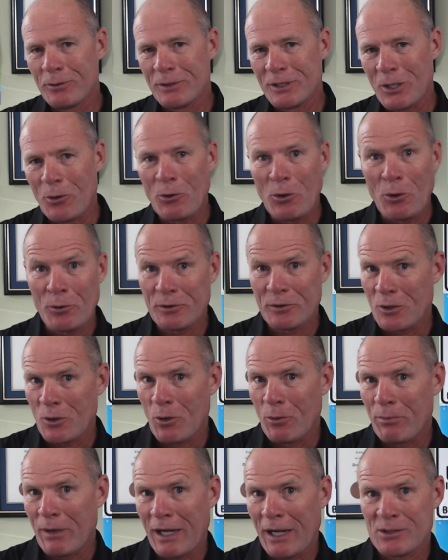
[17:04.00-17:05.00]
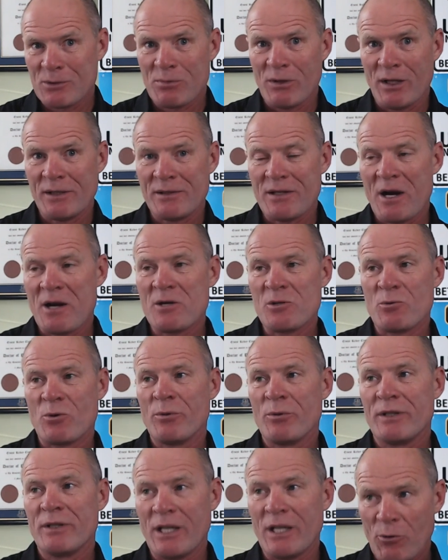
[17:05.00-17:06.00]
don't know what the old bias ply tires
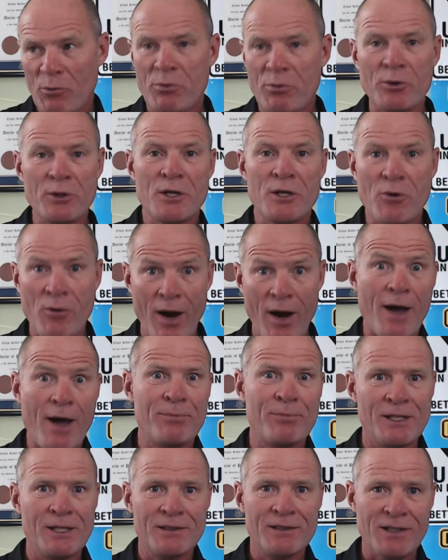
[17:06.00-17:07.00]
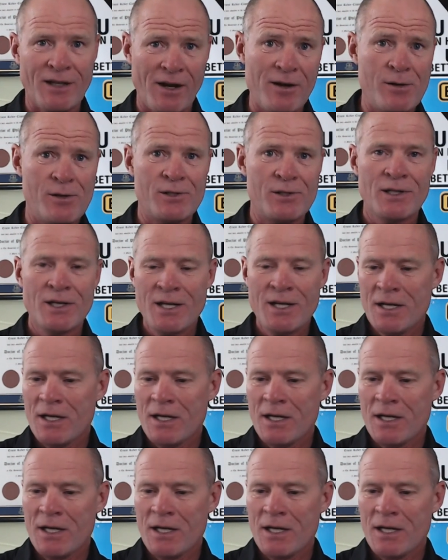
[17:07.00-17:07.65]
were, but they were pretty crappy tires.